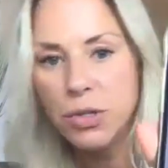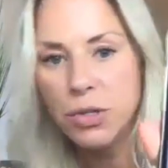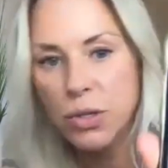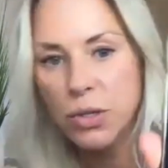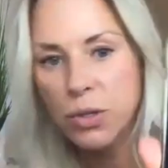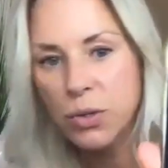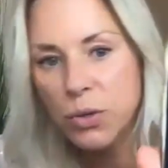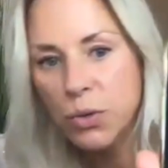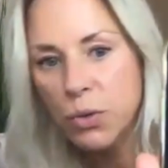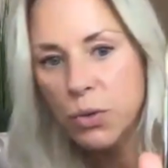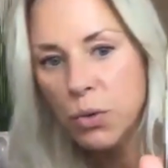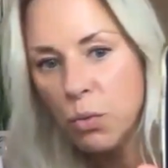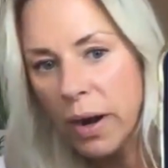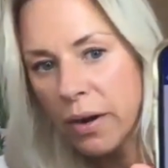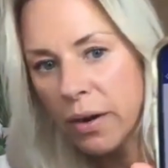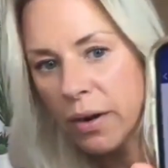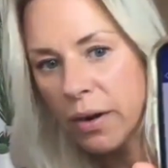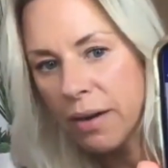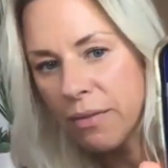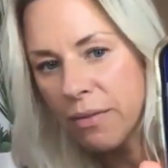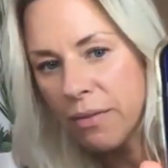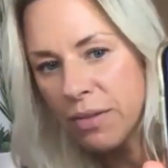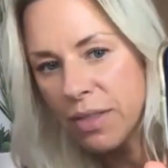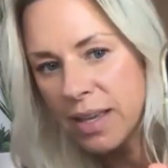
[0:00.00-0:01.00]
and it shows
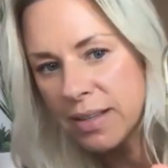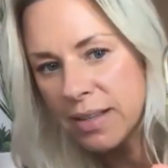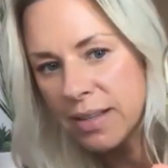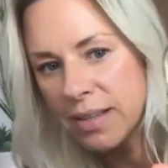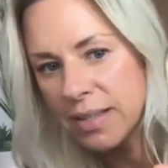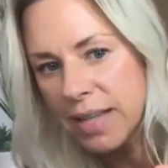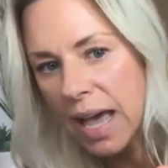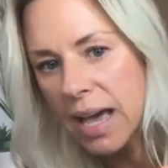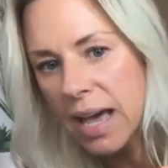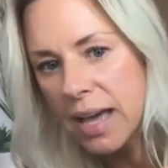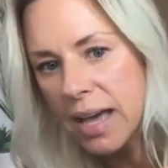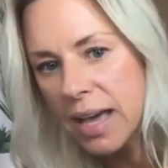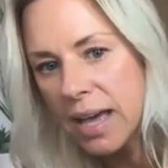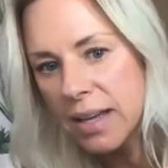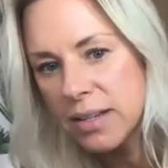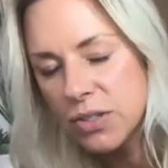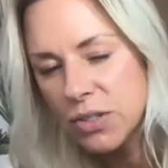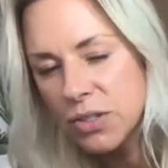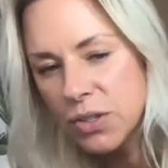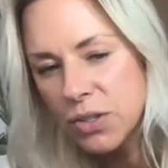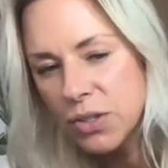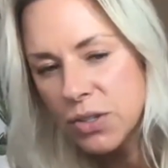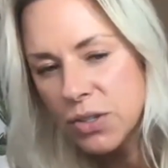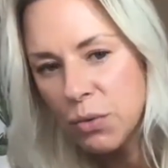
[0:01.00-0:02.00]
you where
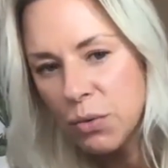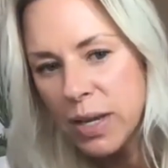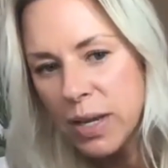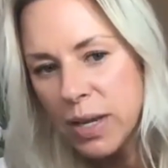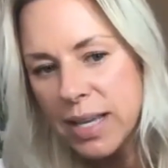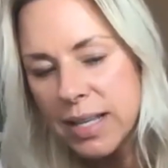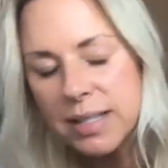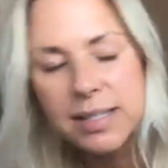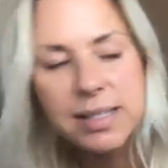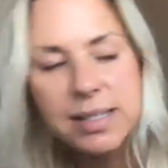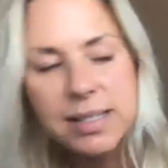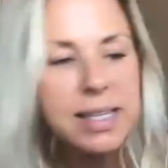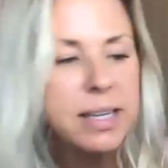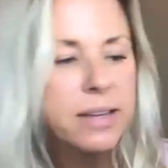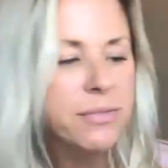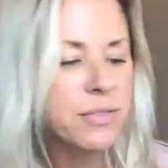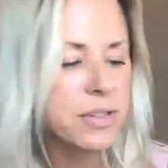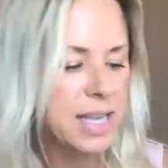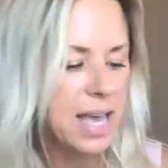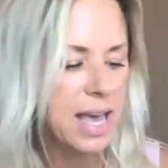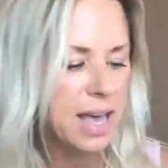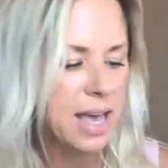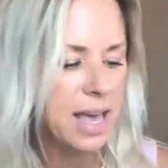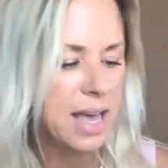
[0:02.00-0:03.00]
everything's at. So we
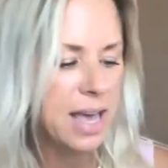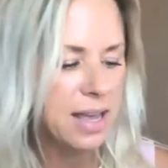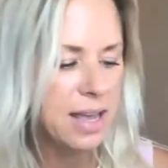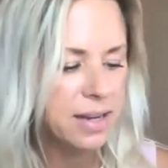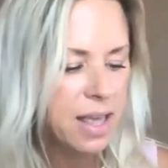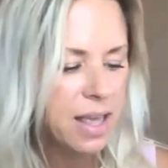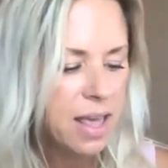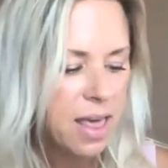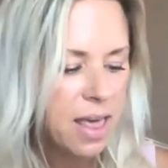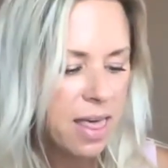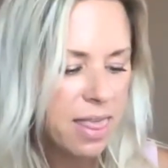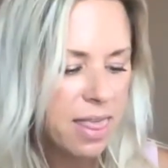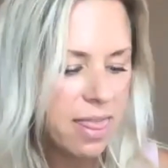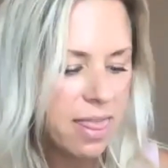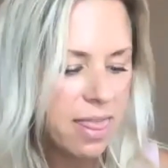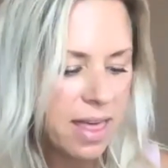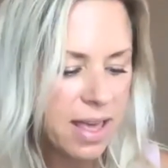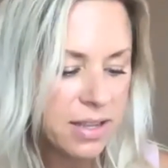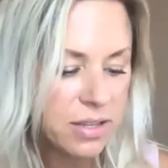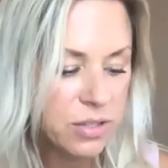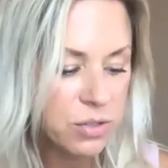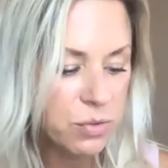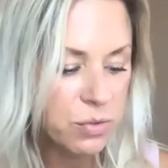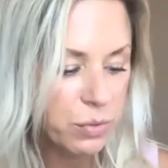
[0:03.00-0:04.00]
can see for
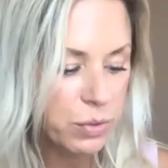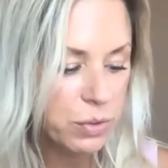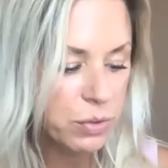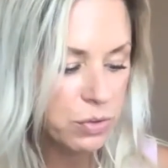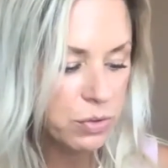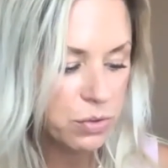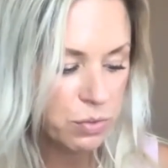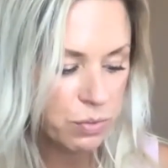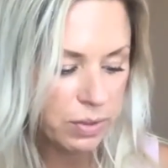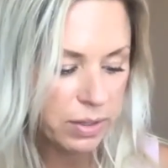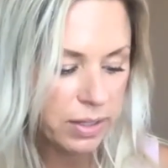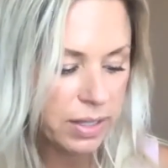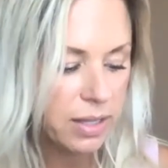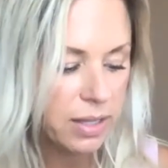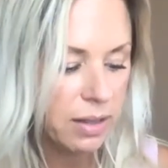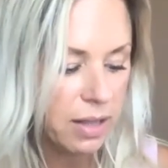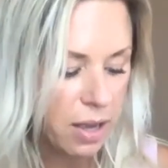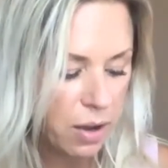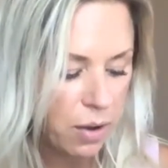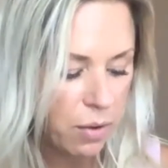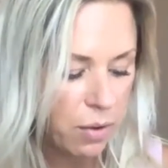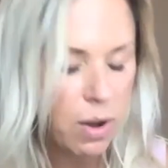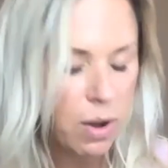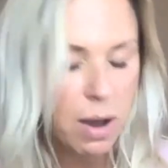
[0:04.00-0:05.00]
Dan that his
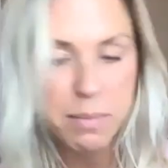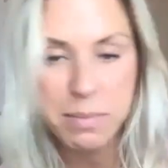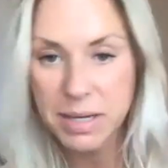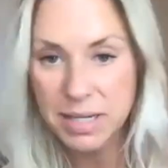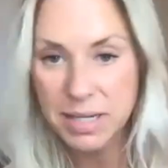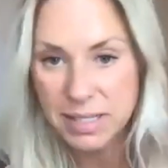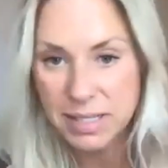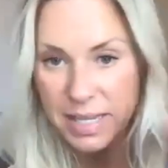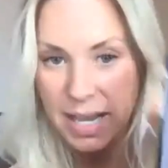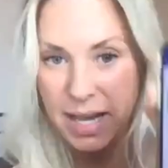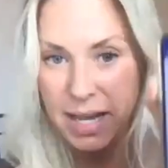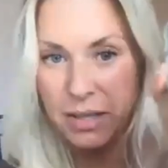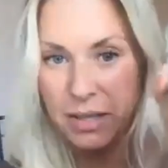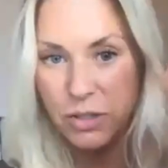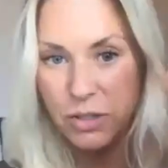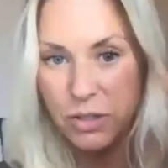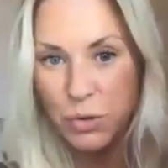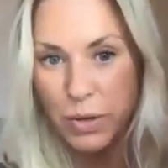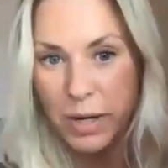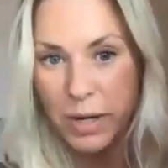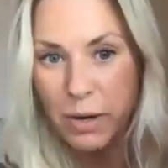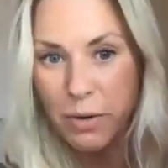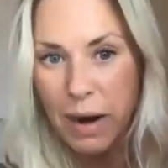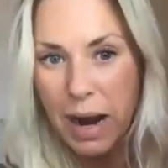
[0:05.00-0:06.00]
root's really low. I'm going
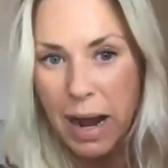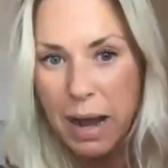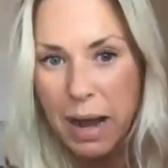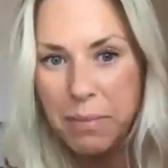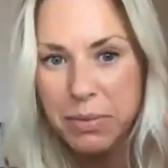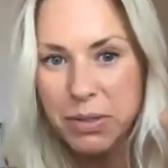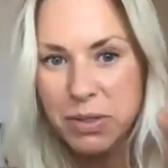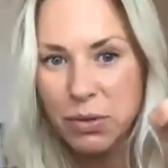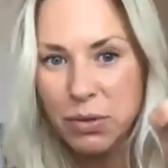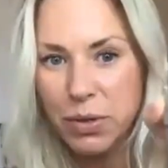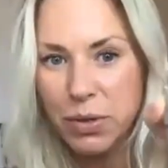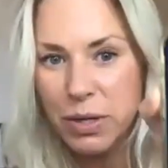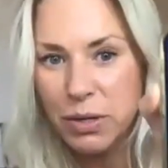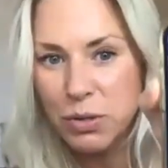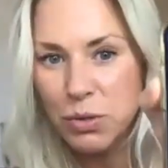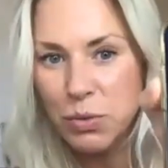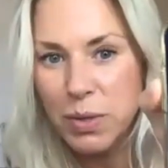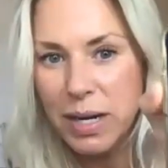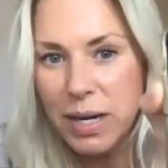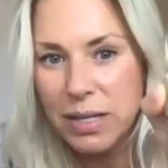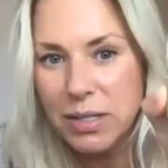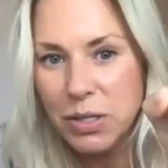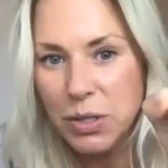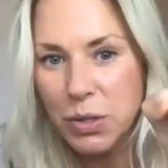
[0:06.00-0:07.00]
to take a screen grab.
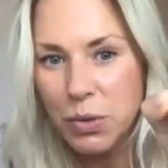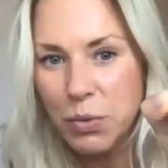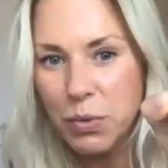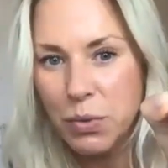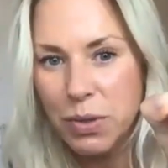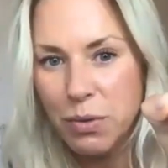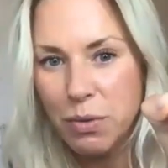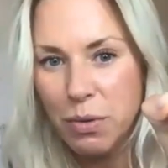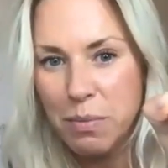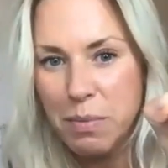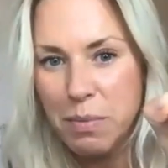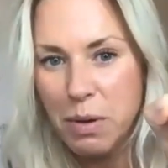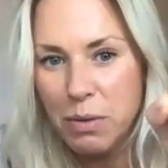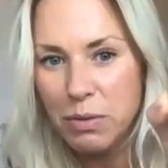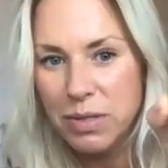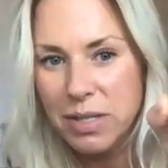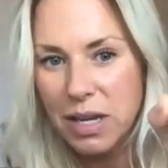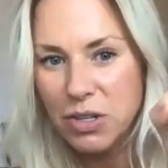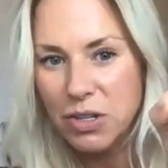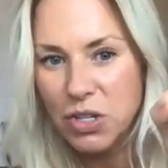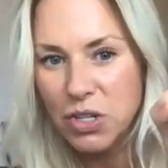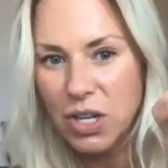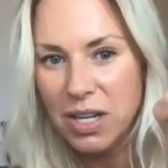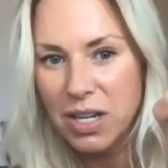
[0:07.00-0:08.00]
So here's what I do with a
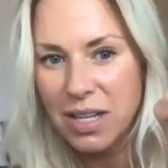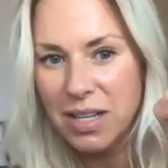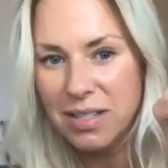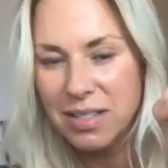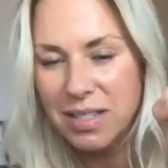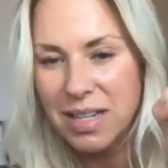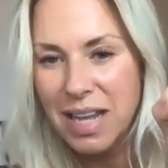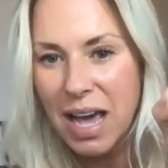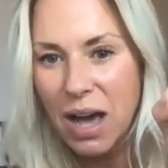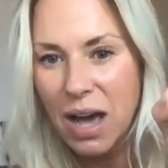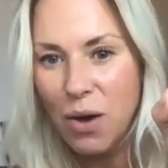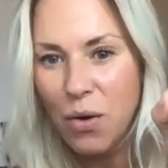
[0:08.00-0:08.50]
remote session